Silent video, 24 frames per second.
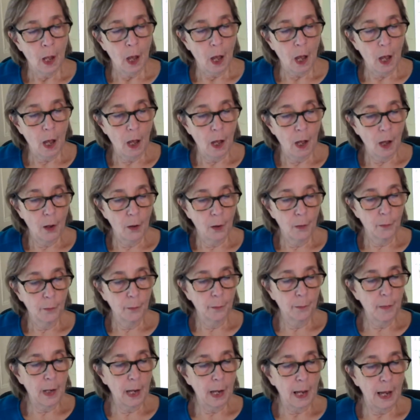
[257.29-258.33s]

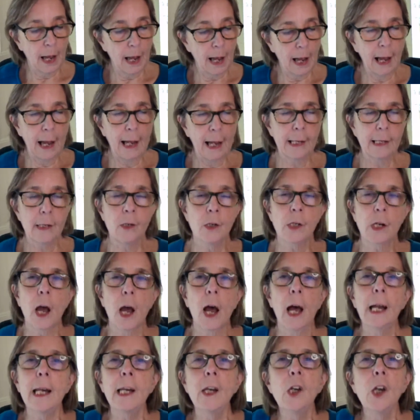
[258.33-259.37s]
and
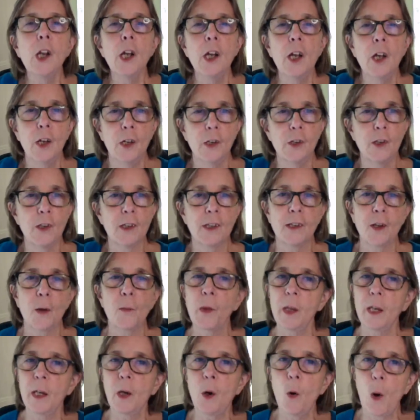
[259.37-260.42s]
I learned
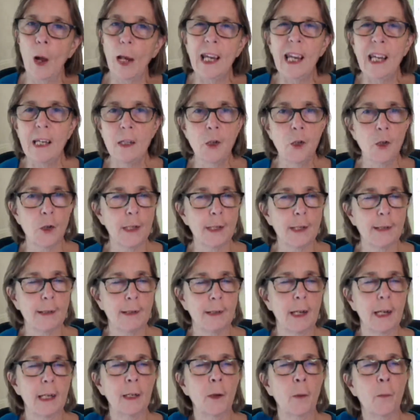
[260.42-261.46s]
something quite
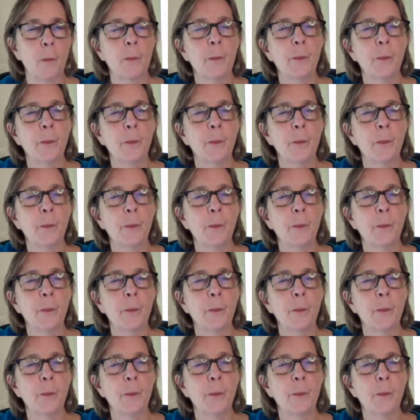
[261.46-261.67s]
interesting,